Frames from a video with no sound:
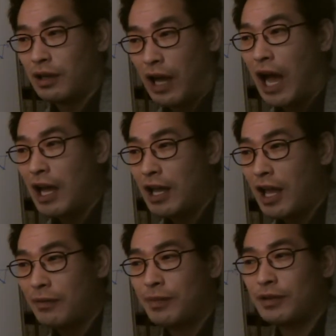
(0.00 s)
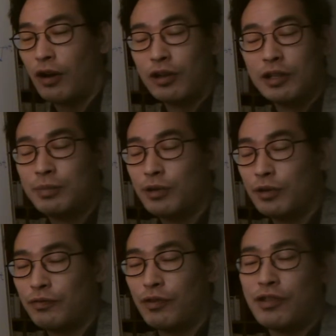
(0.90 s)
I have been
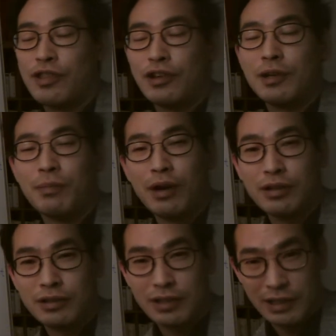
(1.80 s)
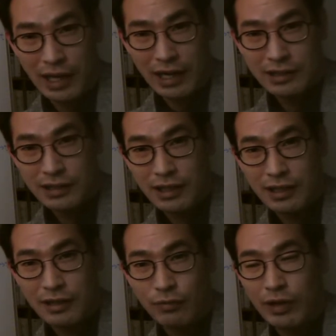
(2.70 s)
unemployed for 3 months in Alaska.
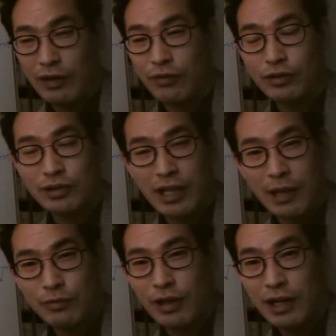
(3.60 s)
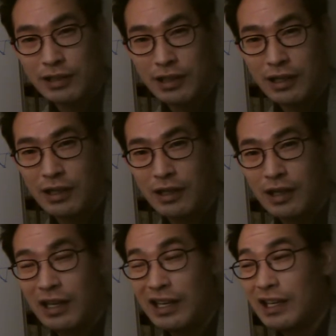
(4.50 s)
When I first came to Alaska,
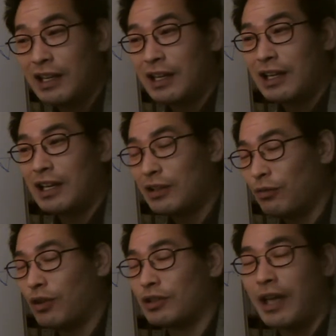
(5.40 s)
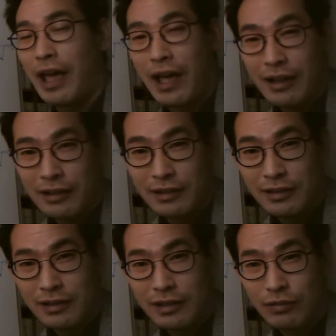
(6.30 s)
it was hell.
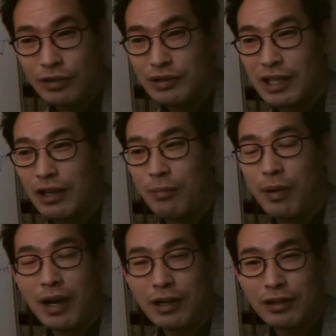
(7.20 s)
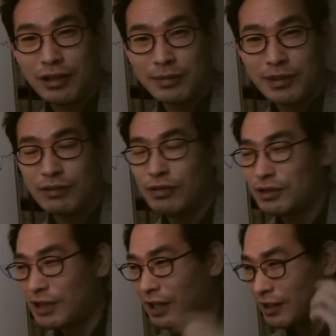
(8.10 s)
It was like apocalypse. It
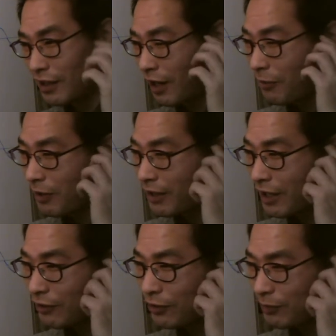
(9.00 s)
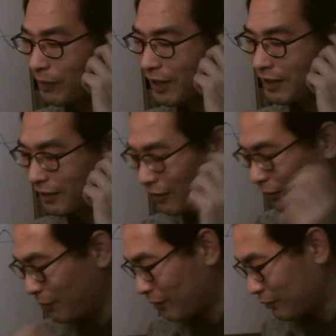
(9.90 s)
was like Armageddon, man. Oh
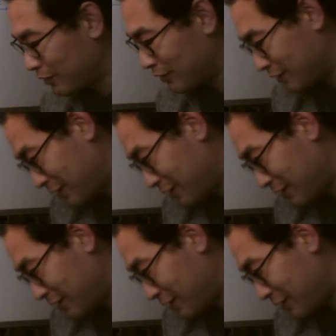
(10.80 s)
my goodness.